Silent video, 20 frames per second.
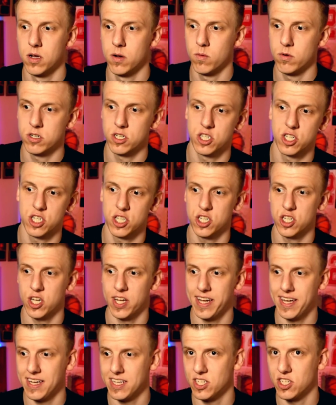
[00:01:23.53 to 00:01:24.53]
We're just
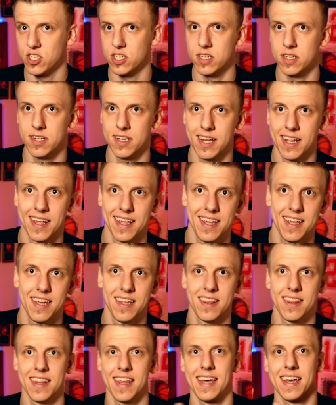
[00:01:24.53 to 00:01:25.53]
changing
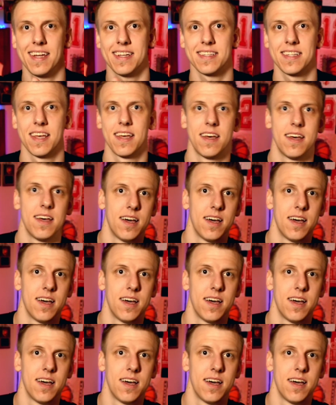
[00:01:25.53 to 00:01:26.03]
in that